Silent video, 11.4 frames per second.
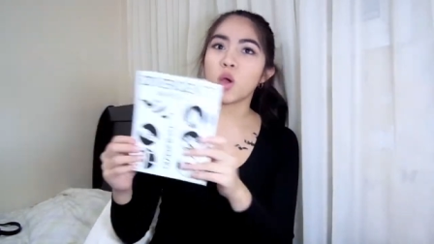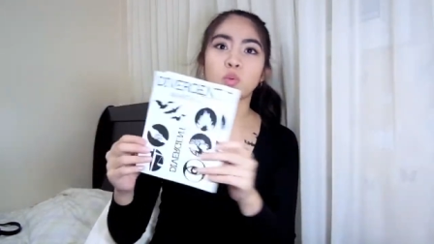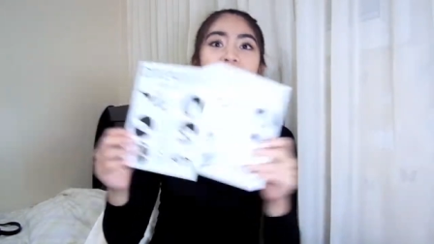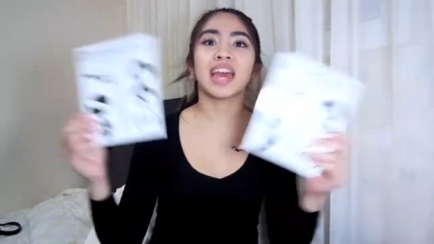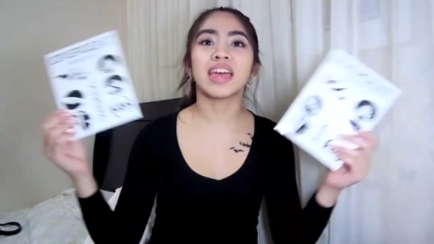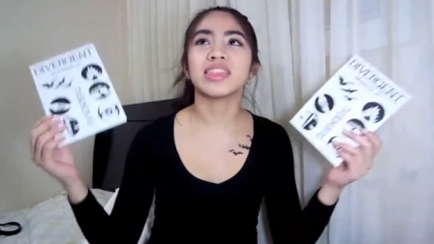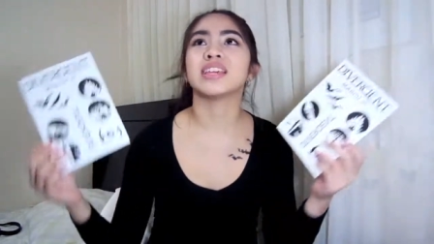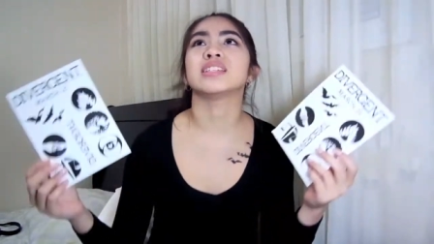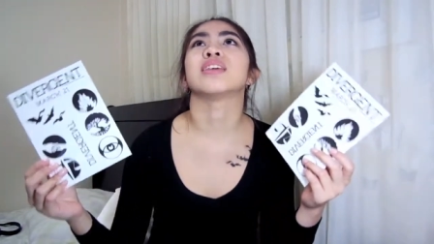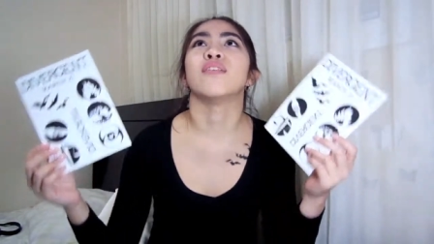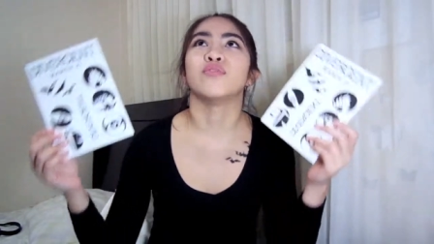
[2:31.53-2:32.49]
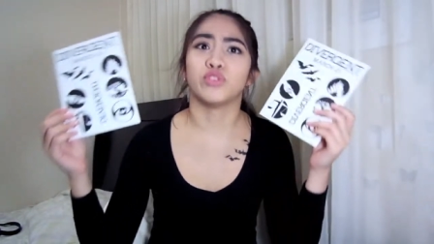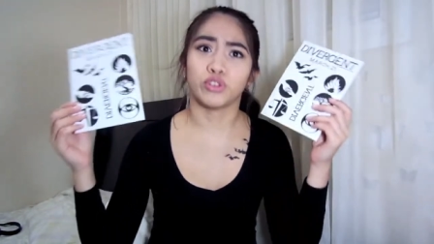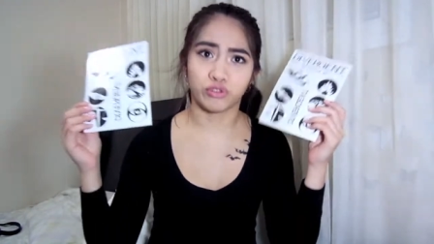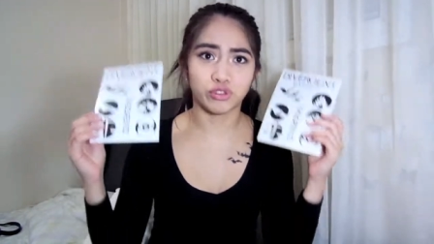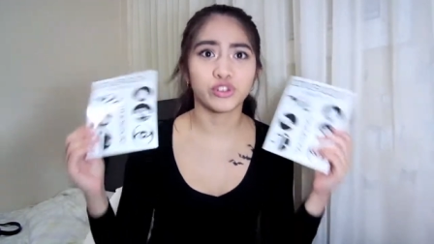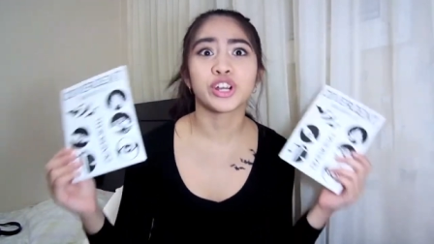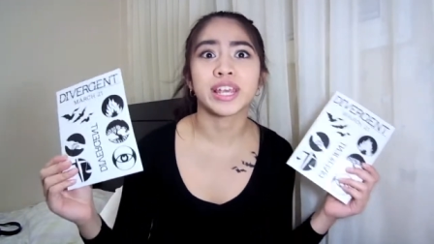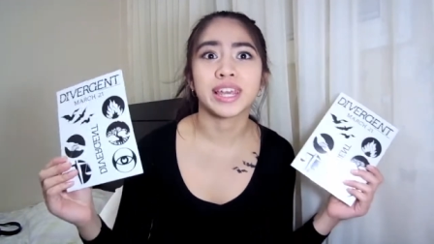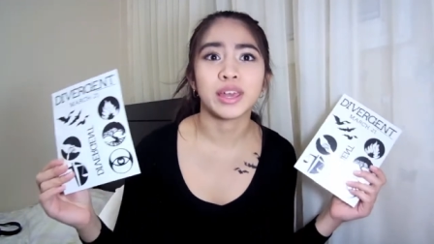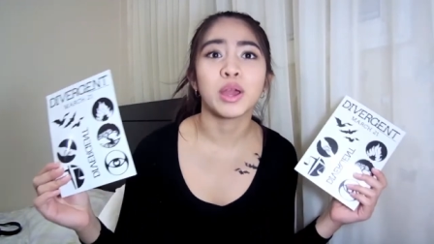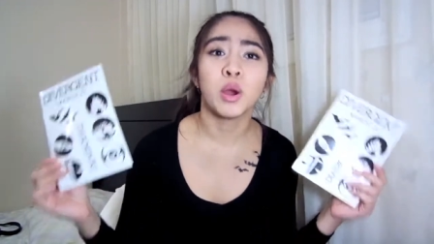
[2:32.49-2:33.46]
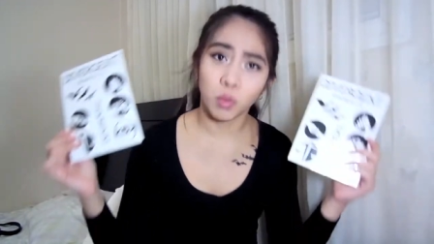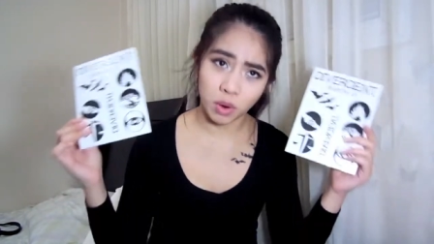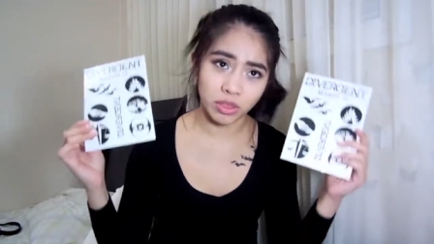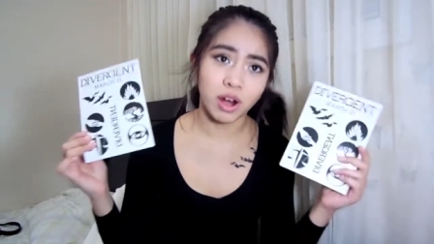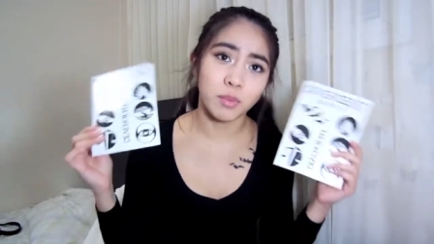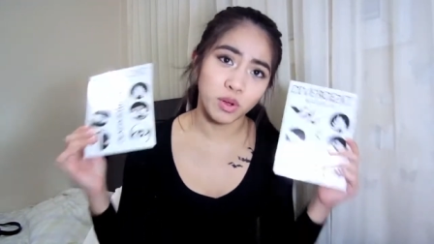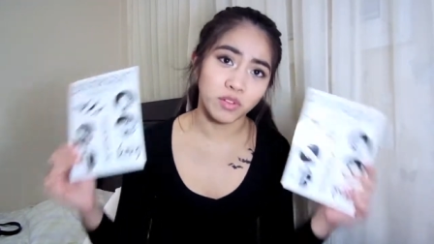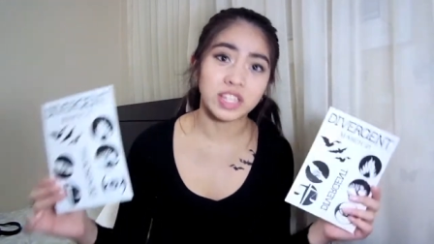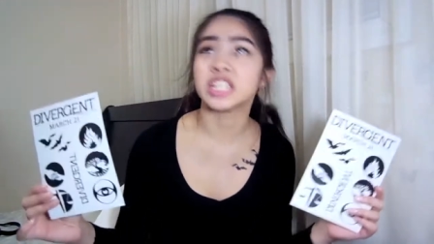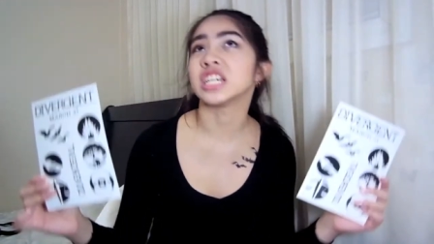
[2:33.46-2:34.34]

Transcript: we get these for free with our movie